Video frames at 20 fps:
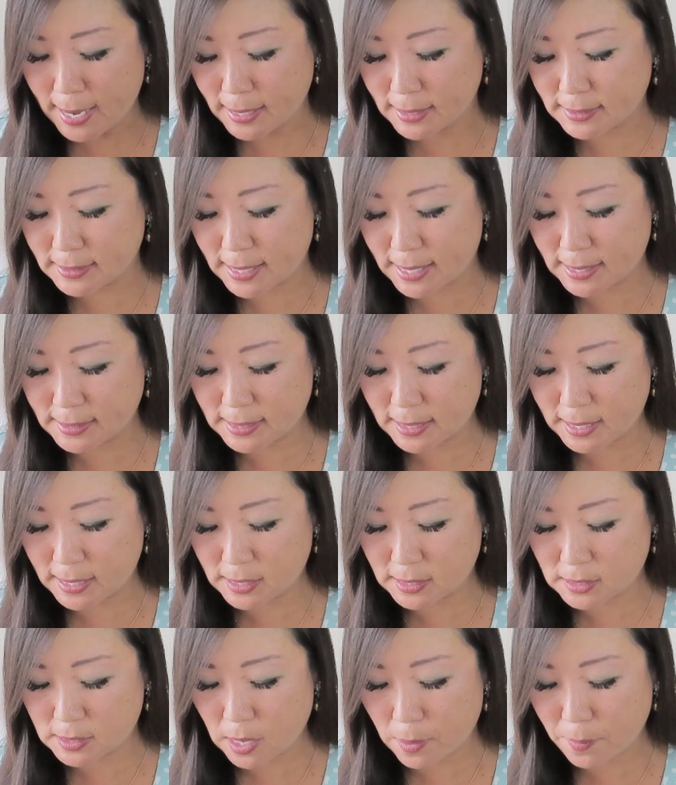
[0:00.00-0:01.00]
It says it
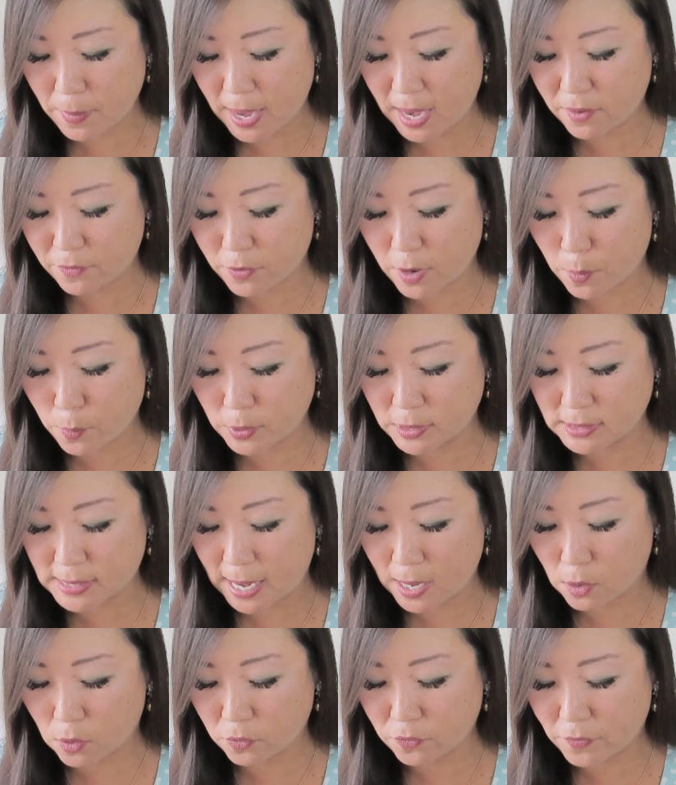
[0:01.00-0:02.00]
is made from
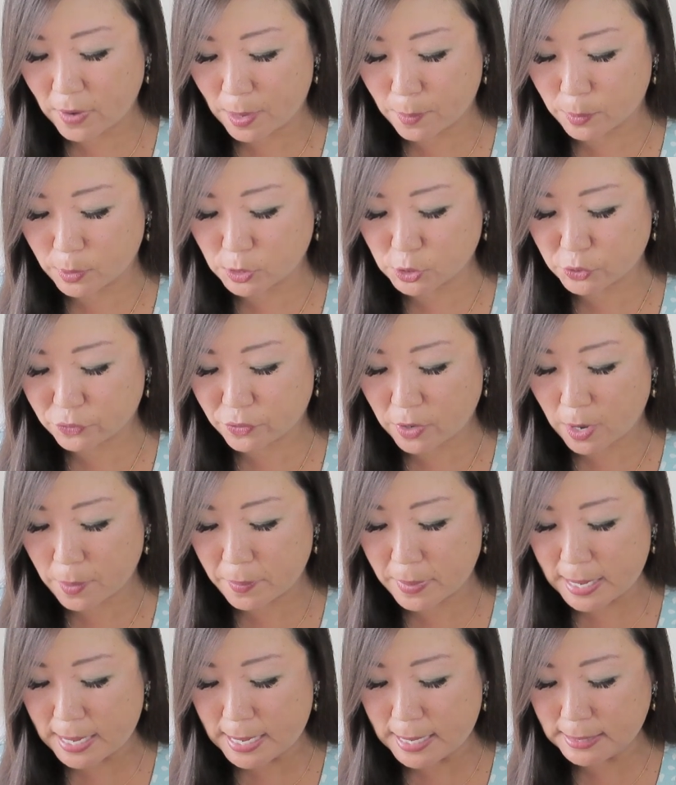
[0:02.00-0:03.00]
recycled fibers
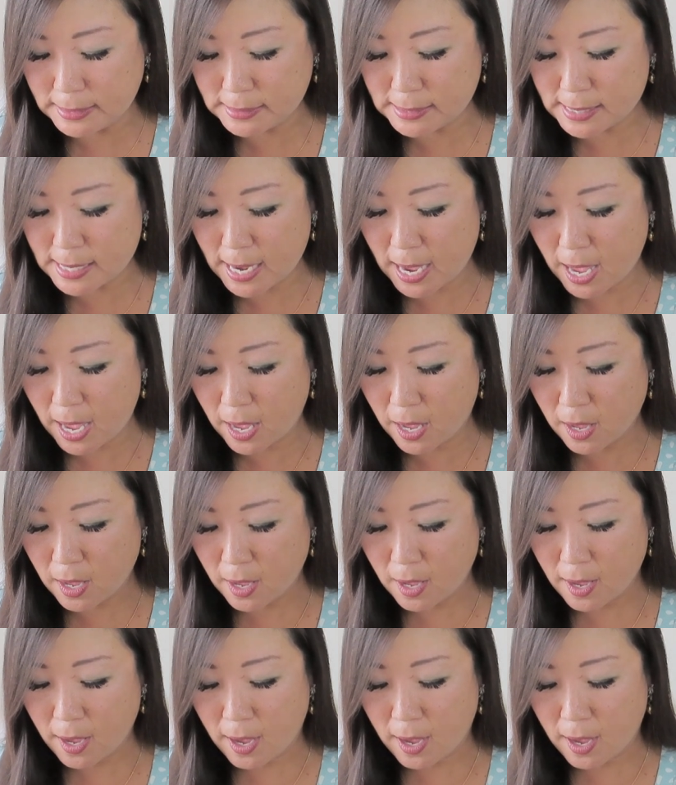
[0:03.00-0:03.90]
from India.